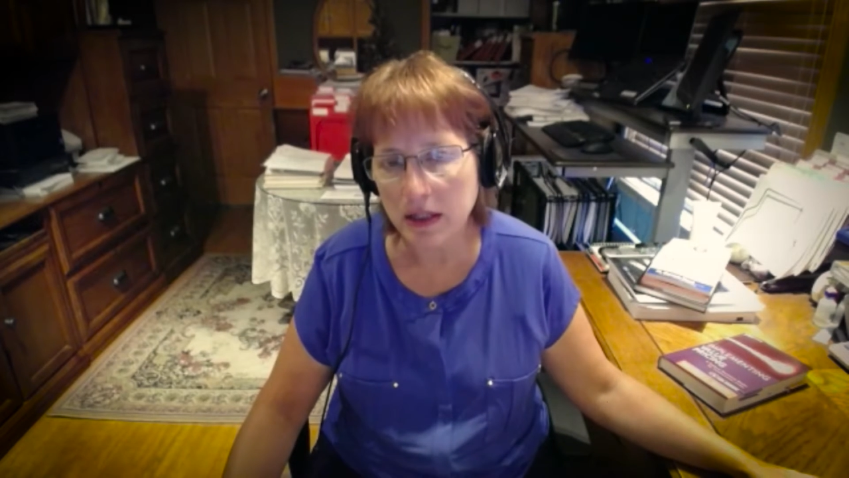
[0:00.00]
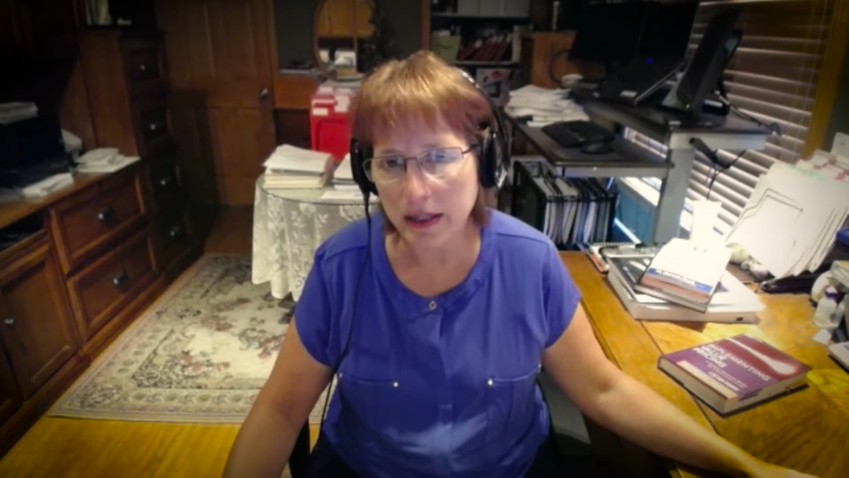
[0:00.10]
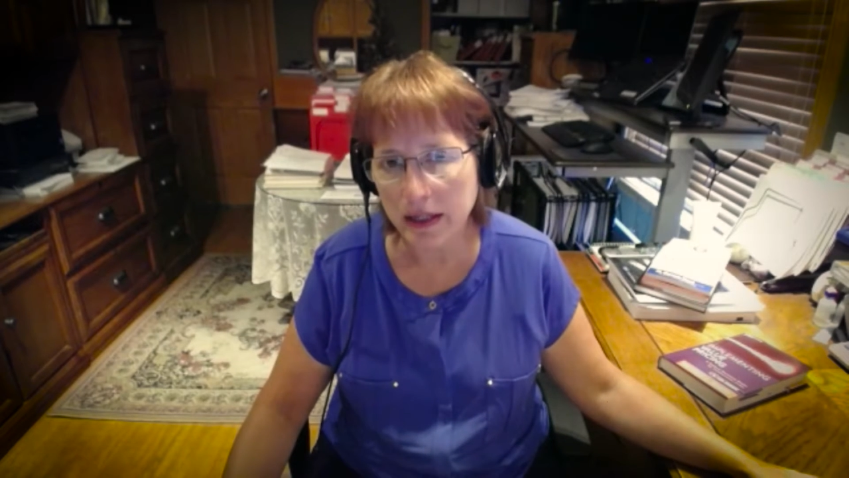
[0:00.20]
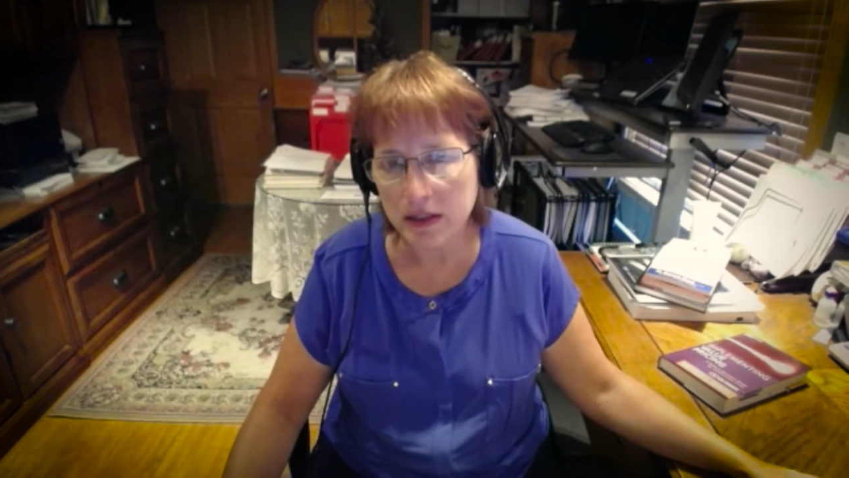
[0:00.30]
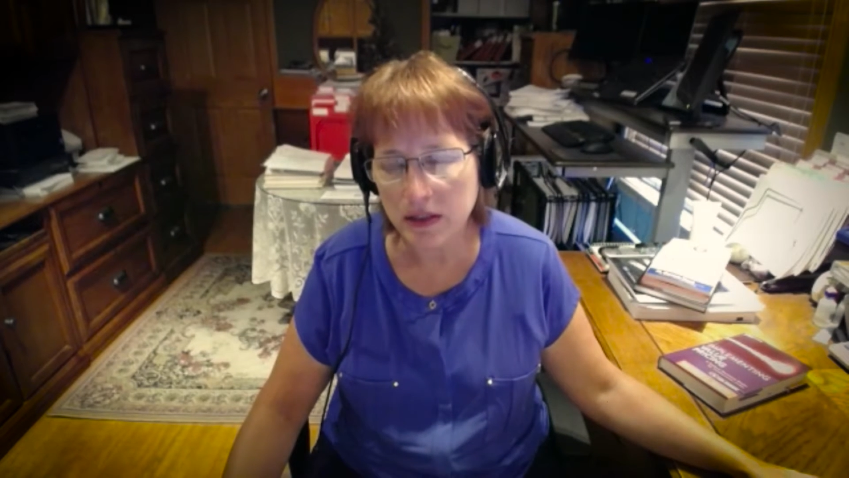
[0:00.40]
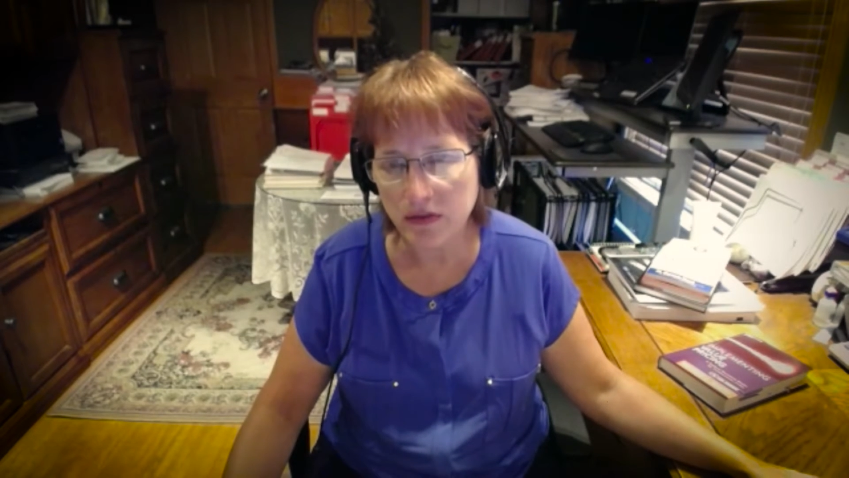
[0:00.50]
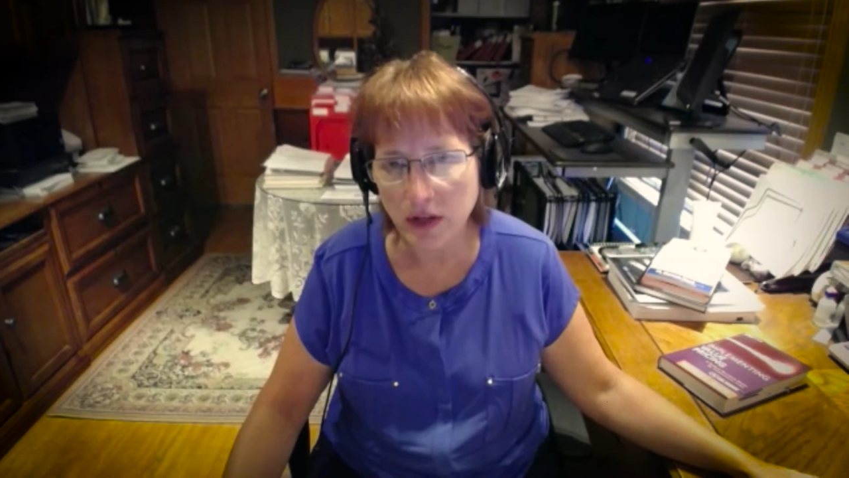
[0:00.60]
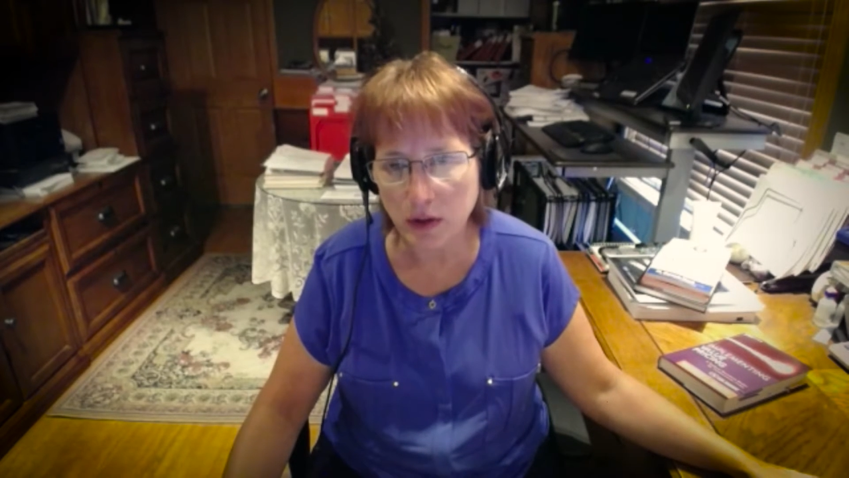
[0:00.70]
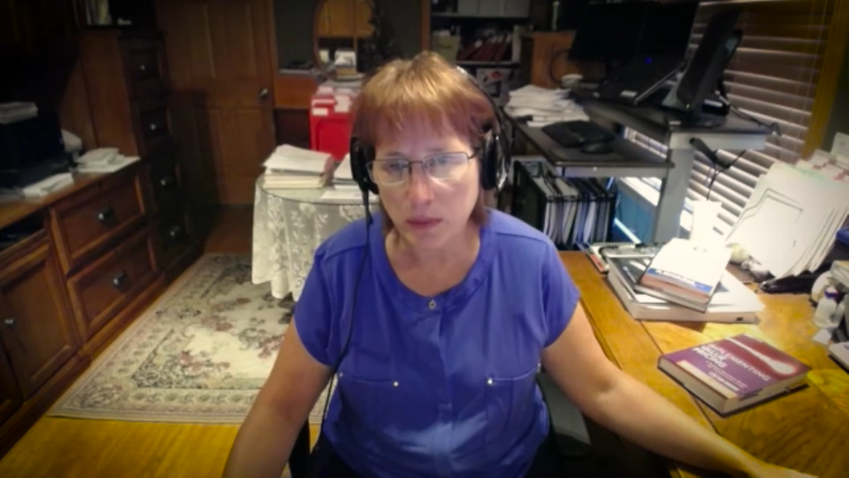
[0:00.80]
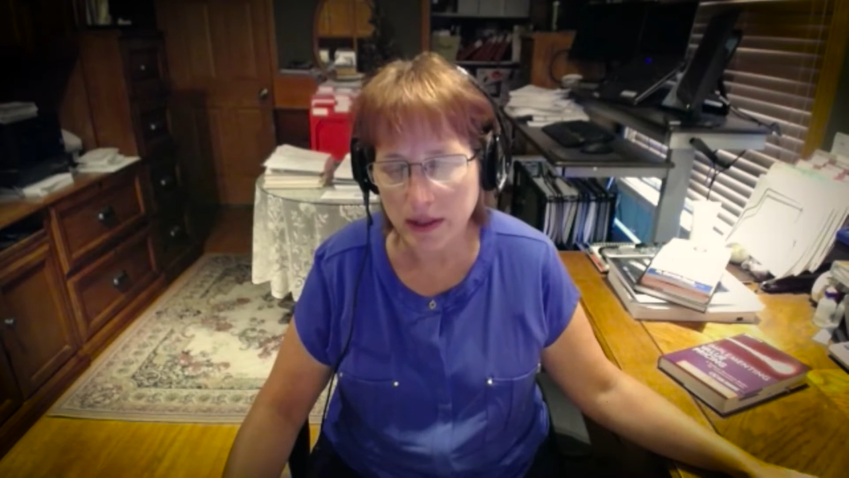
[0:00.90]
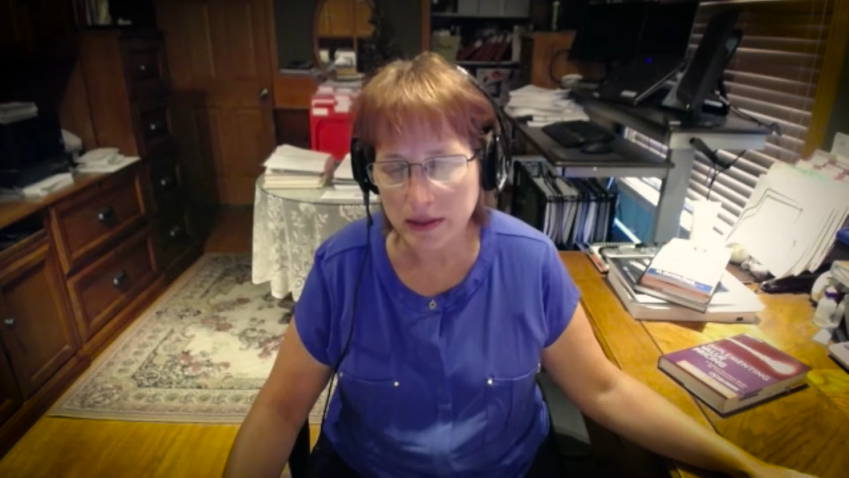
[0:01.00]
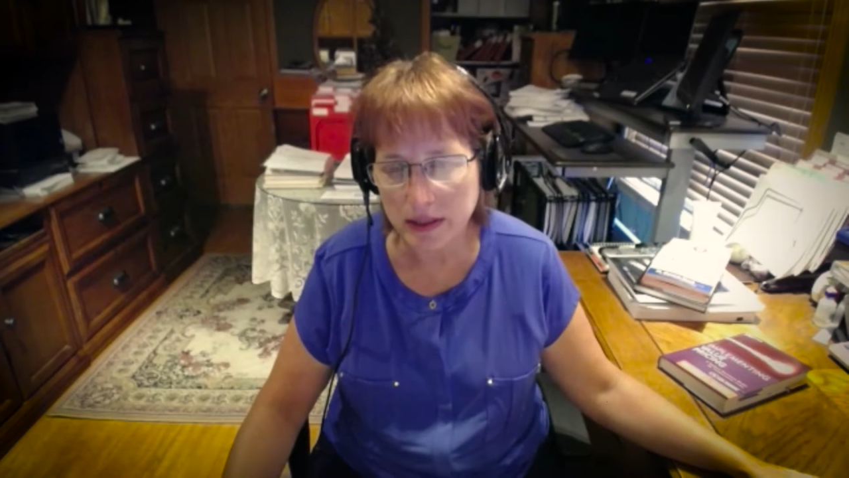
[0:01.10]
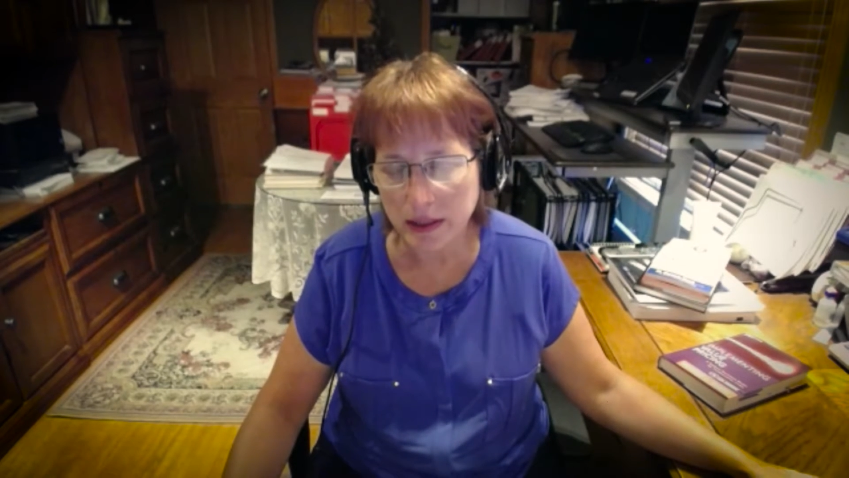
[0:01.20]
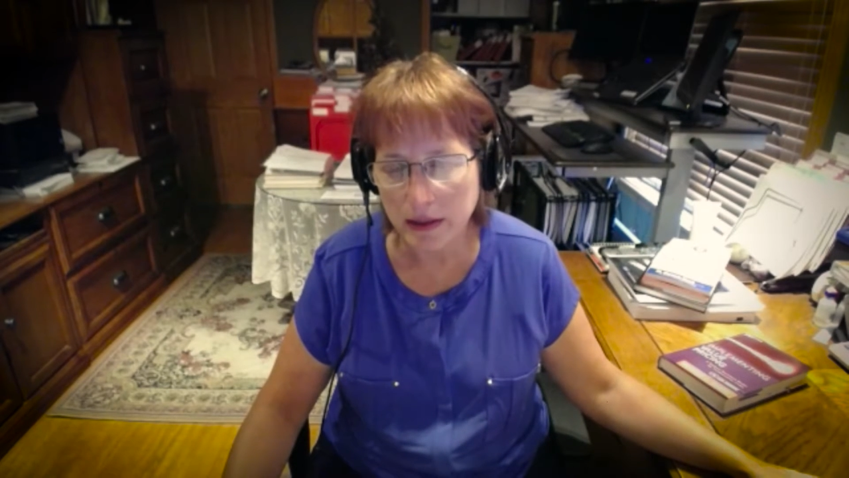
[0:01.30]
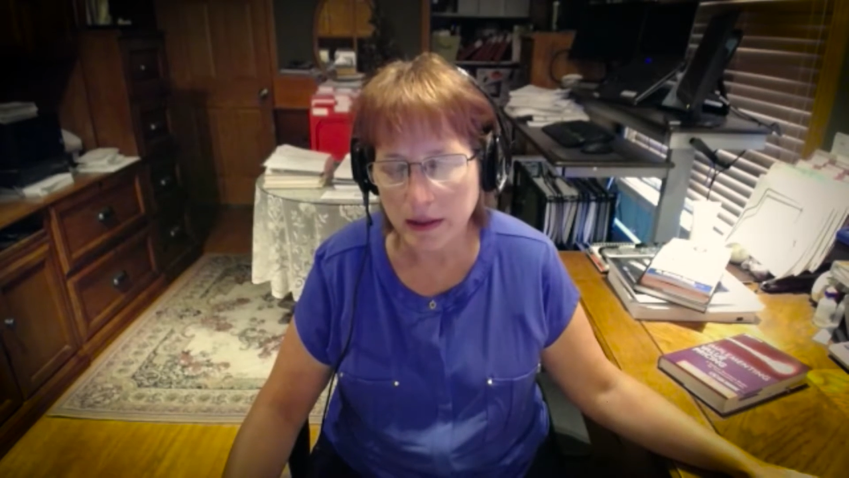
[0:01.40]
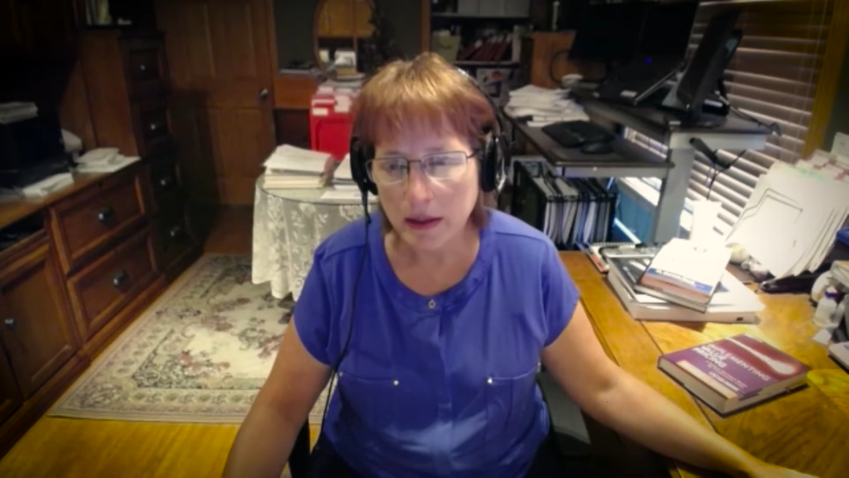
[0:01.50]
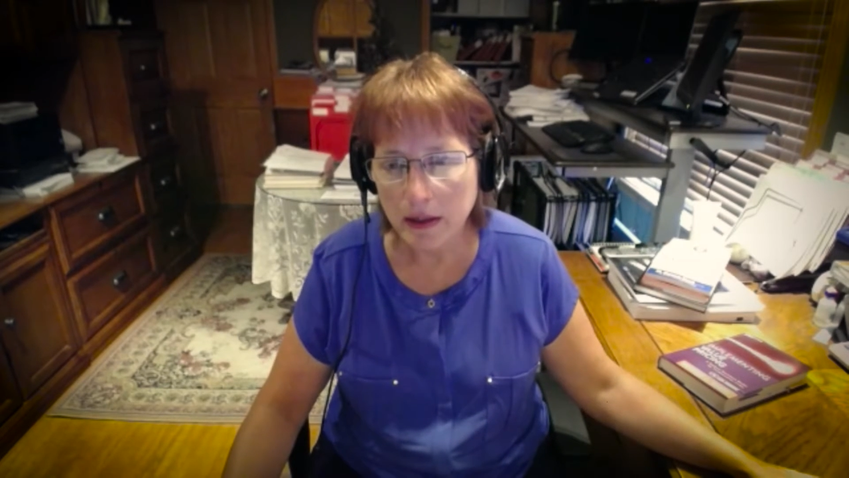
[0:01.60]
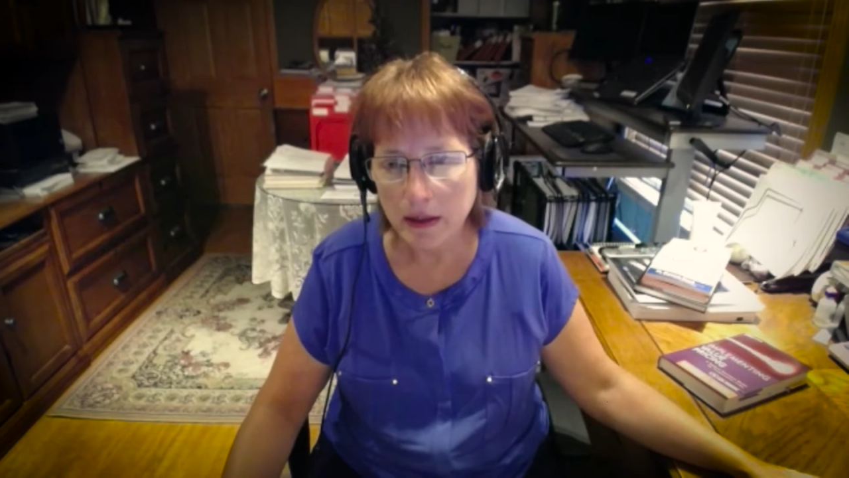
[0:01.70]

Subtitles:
clients to value pricing?